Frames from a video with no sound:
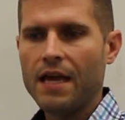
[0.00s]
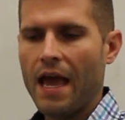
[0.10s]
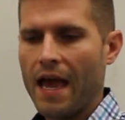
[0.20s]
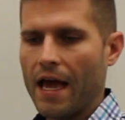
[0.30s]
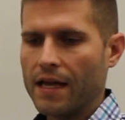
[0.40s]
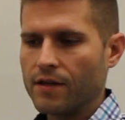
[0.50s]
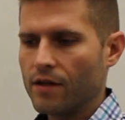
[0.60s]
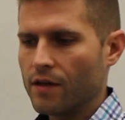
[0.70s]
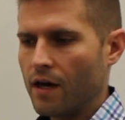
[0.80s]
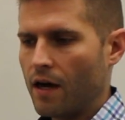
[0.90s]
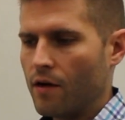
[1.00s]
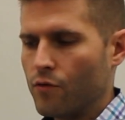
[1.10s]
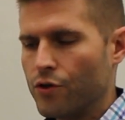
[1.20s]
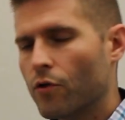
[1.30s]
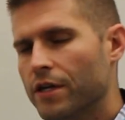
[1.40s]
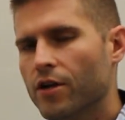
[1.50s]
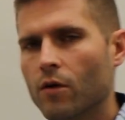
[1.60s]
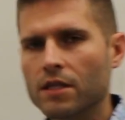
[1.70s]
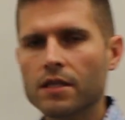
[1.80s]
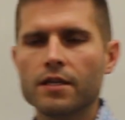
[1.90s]
And you already know
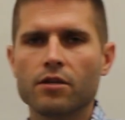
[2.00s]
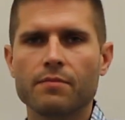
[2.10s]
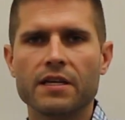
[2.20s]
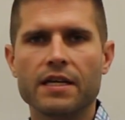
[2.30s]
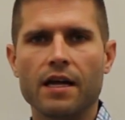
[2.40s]
a little bit